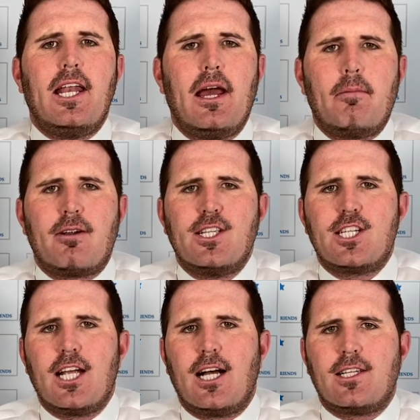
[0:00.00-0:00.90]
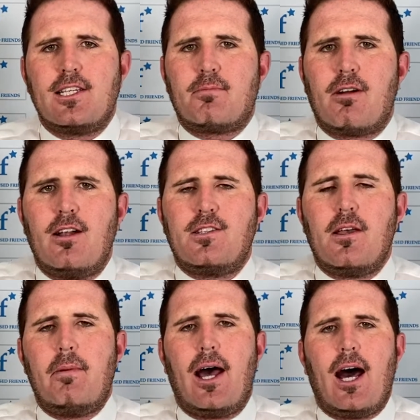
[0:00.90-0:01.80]
Prince Charles is prone to
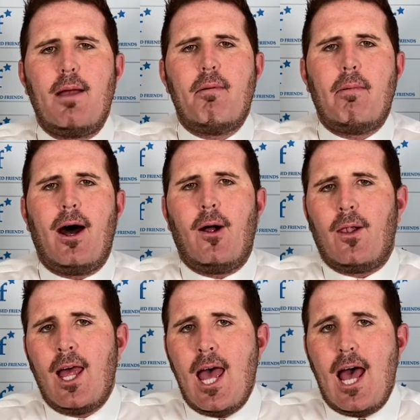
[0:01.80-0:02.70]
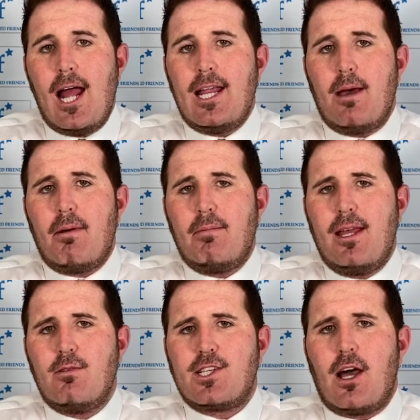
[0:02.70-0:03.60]
a bit of hyperbole. And yeah, maybe
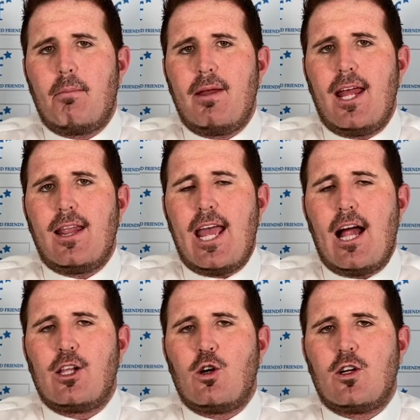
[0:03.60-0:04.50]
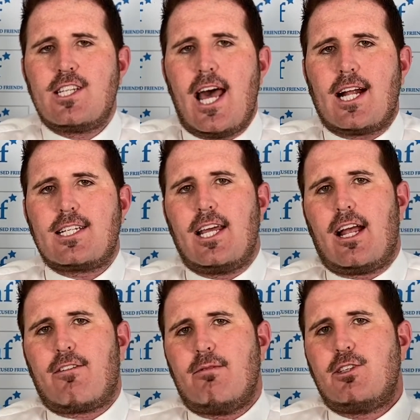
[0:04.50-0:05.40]
he was copying the Al Gore
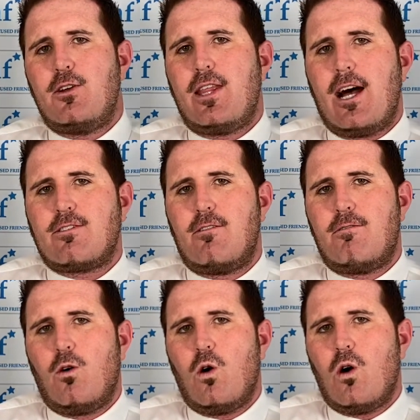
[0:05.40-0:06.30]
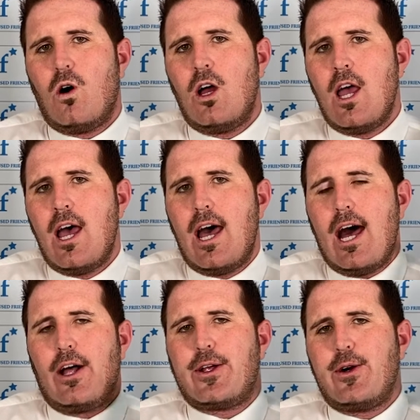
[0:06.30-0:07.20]
tactic from 2004.
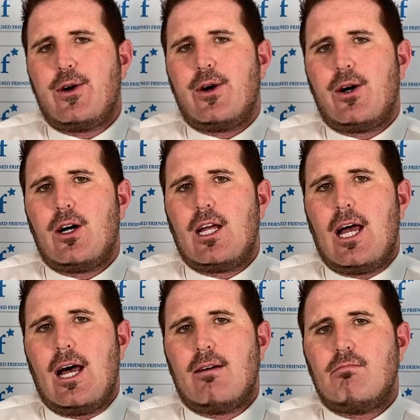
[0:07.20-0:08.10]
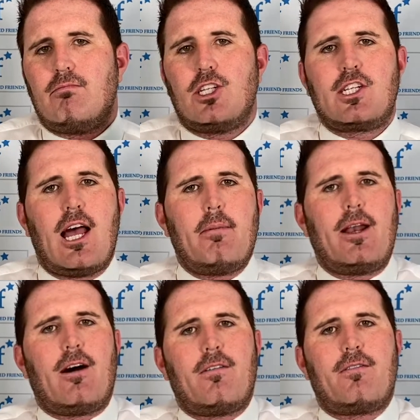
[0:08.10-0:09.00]
Al Gore, just coming
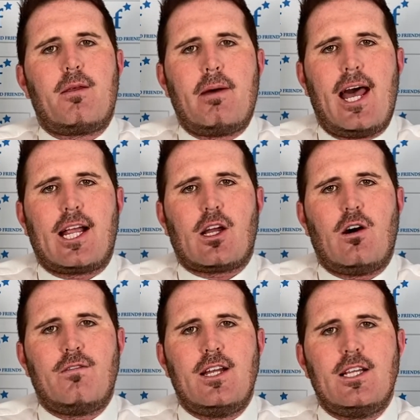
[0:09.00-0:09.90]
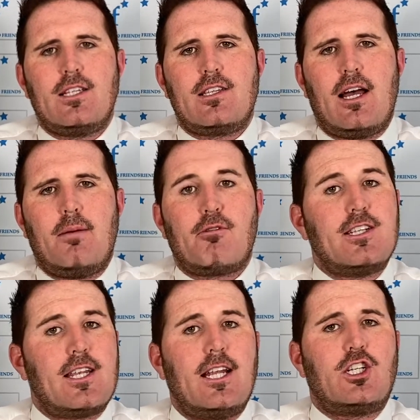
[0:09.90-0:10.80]
off the back of his
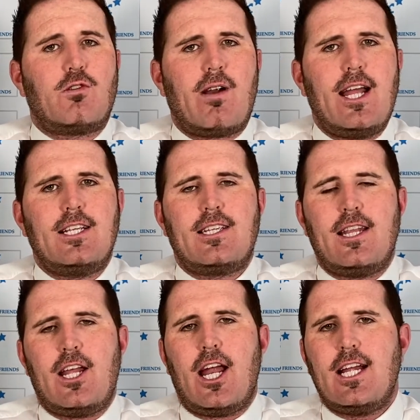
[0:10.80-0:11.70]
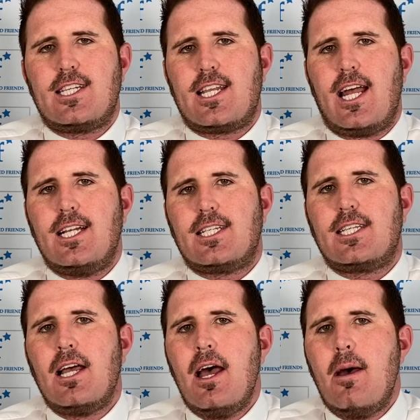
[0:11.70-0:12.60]
presidential race in the United
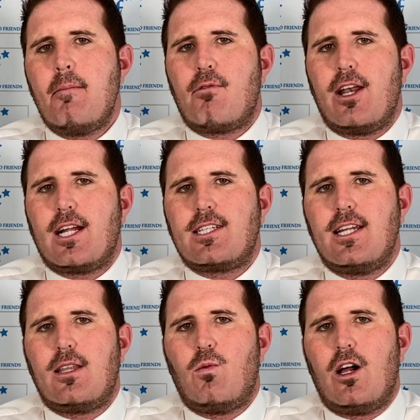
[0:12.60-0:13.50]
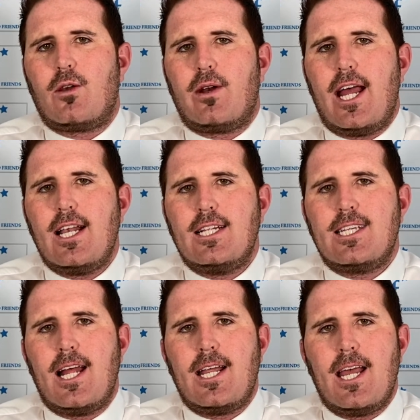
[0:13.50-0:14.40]
States, predicted the world would end in
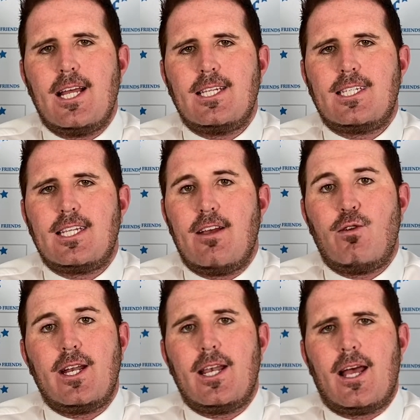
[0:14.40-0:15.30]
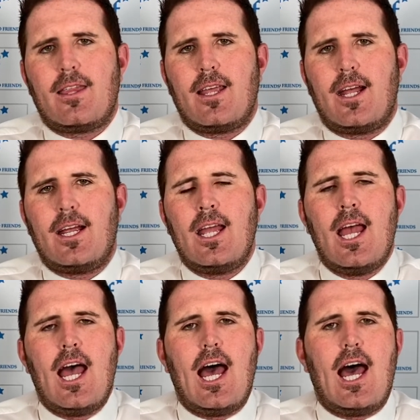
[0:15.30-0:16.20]
10 years if we did nothing.
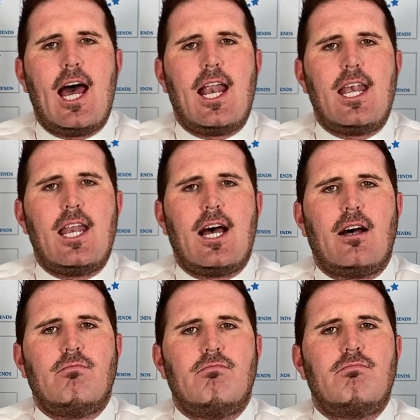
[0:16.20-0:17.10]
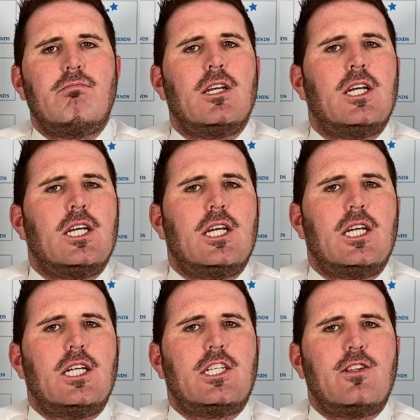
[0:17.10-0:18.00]
And
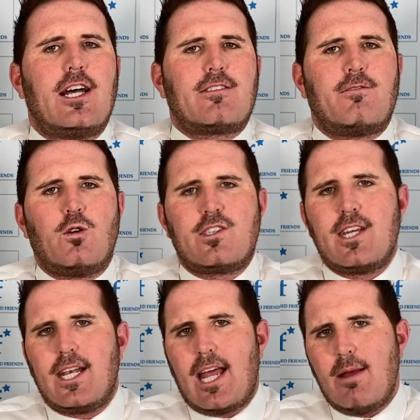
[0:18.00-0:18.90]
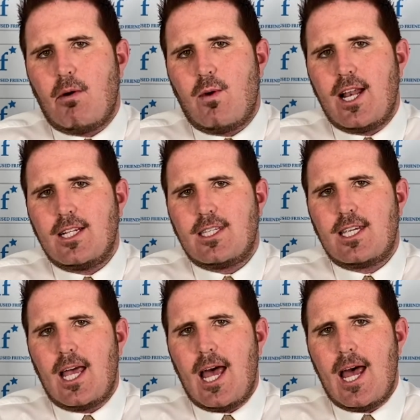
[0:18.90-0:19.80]
2014 came and went,
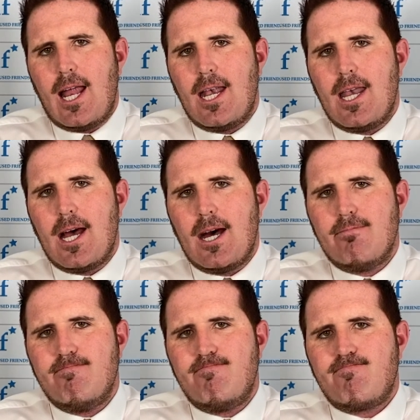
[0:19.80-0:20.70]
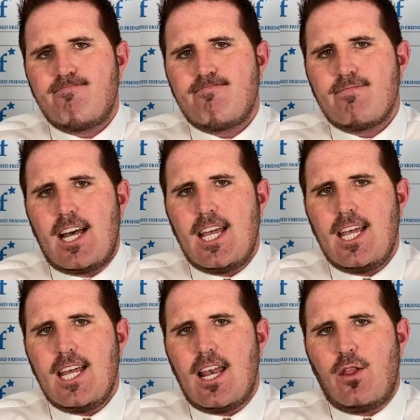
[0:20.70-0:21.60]
and,
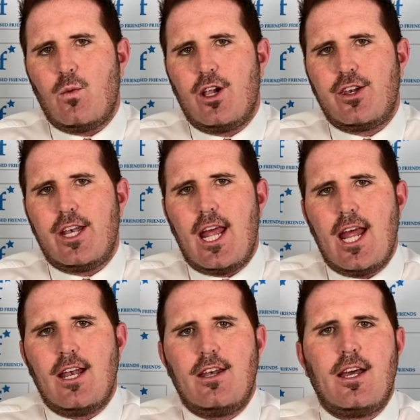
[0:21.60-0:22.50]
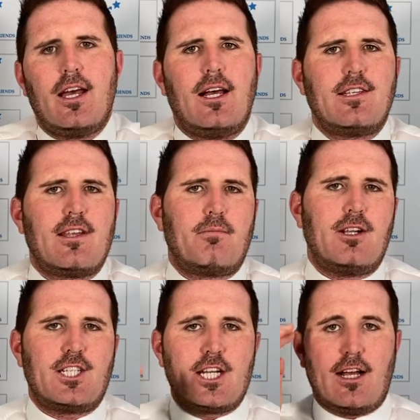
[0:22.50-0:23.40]
the world didn't end. So
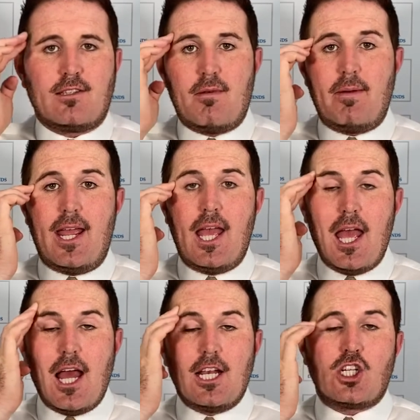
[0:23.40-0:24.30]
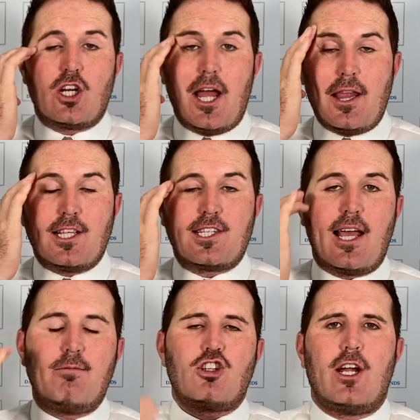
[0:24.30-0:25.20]
Prince Charles maybe trying the
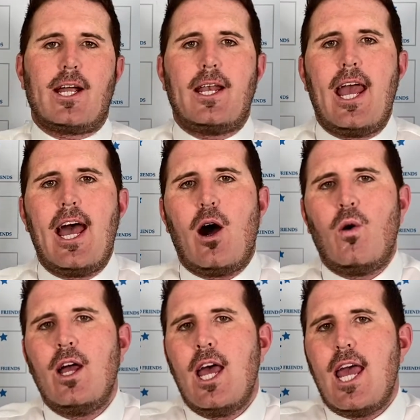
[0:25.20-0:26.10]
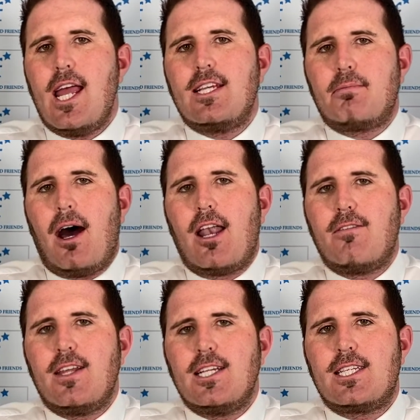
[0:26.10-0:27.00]
same trick now. It's part
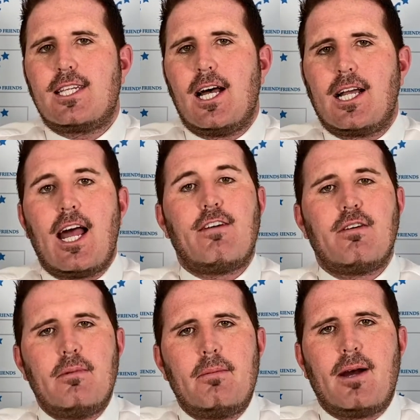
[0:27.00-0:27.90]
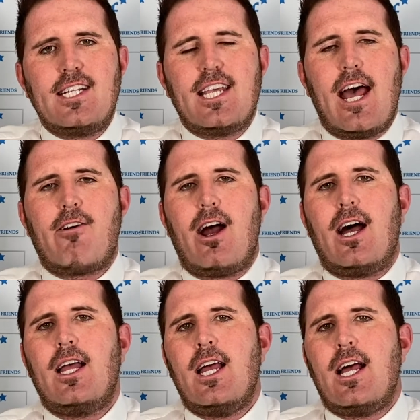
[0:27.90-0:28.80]
of this government by
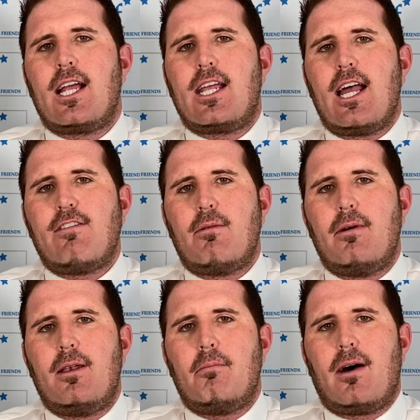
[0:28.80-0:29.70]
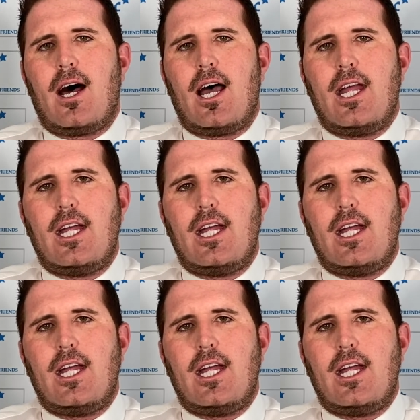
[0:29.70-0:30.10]
terror, government by,